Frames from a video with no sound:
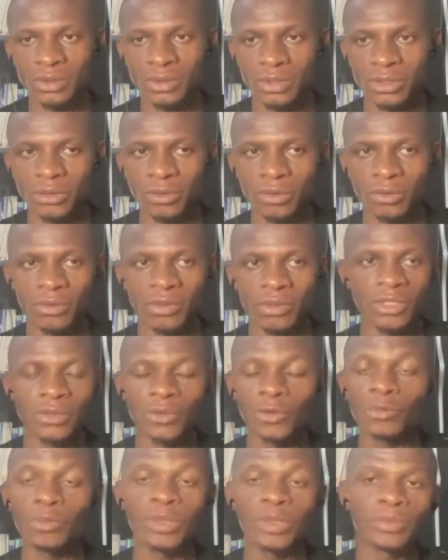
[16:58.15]

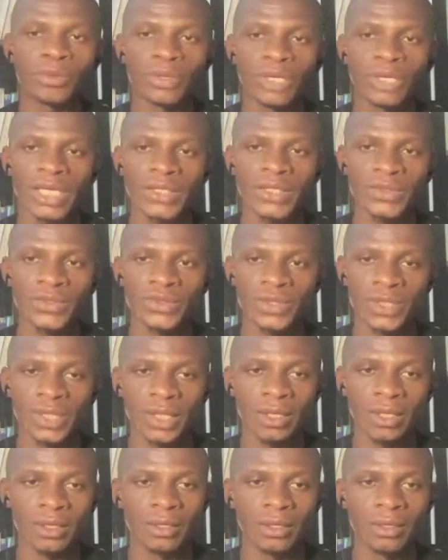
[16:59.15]
legal people in to
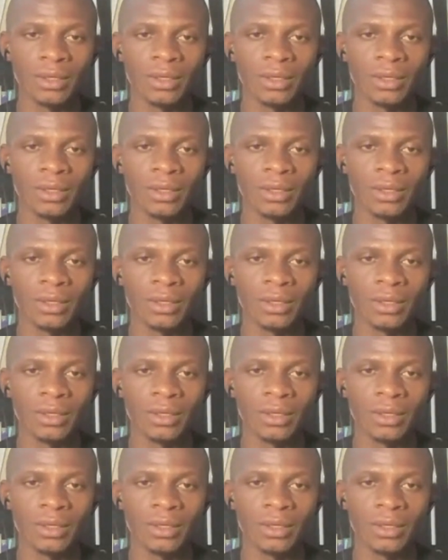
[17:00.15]
say,